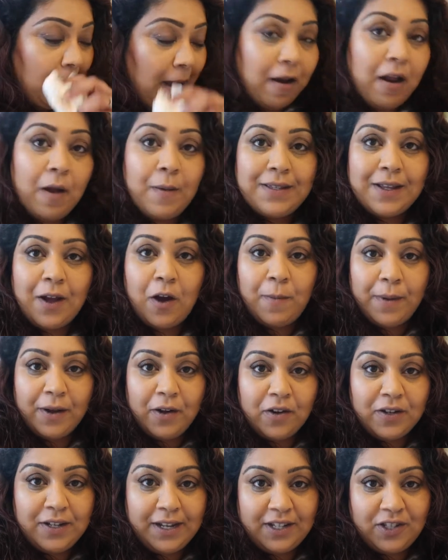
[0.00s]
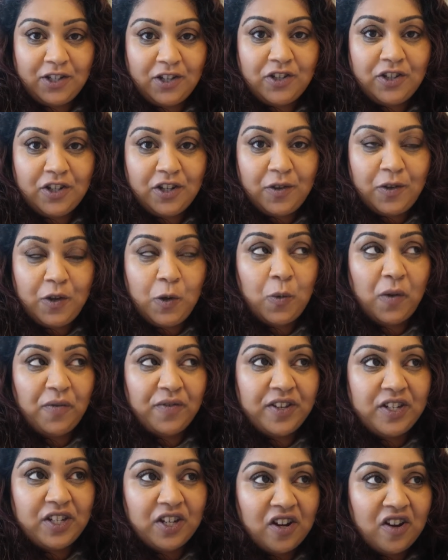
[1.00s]
And I was like, oh my god, yes you do. You
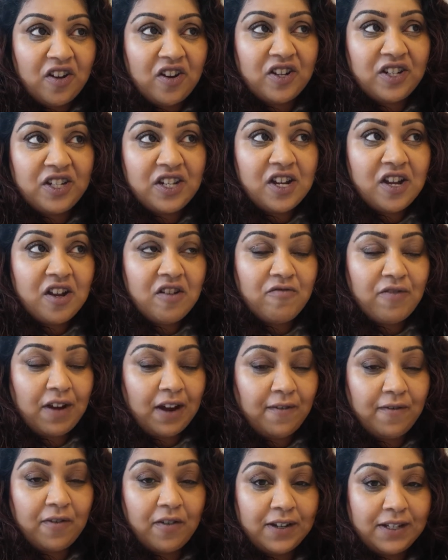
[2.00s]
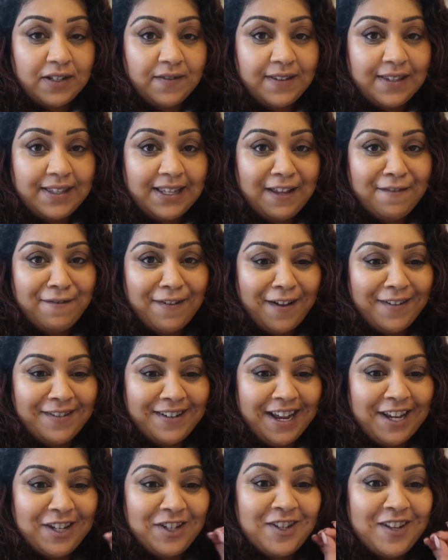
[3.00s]
want the Tarte Rainforest and Sea
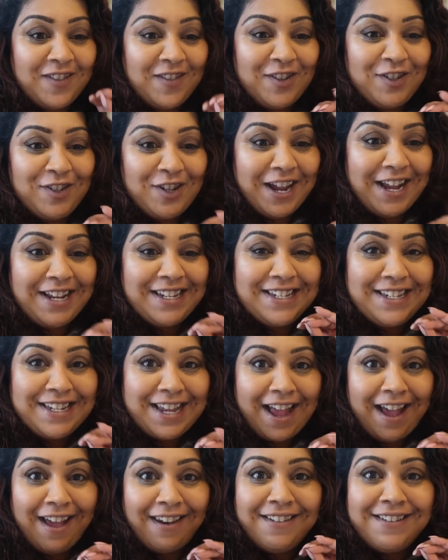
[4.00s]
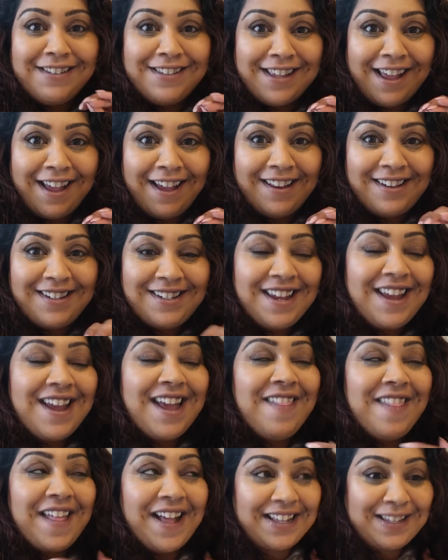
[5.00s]
Foundation in the shade Tan Sand.
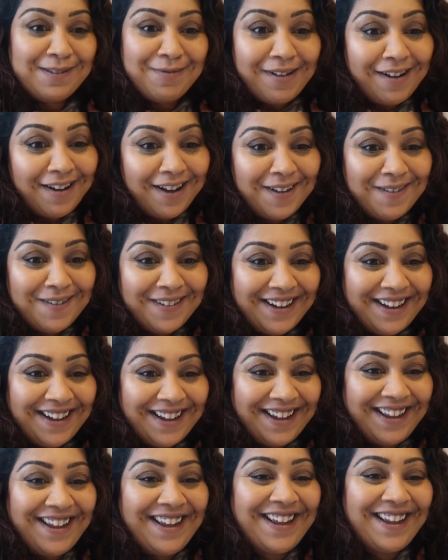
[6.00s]
That's so what funny. I wear.